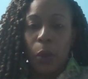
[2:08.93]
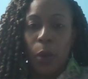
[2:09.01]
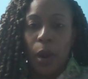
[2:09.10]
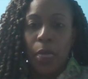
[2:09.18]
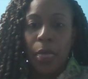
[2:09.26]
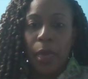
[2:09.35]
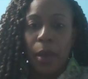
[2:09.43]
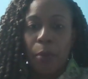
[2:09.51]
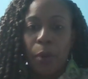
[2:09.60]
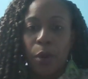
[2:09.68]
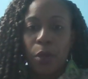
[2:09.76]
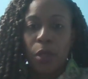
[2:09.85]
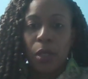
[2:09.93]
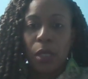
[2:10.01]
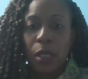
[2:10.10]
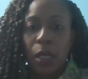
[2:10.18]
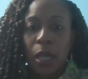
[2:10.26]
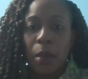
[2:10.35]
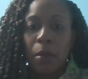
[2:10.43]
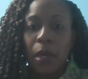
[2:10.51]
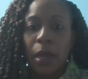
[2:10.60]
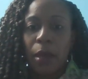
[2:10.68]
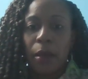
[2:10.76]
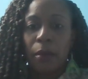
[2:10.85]
write that person's name
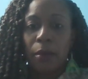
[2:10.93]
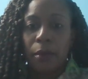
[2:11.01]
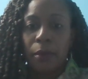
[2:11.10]
down.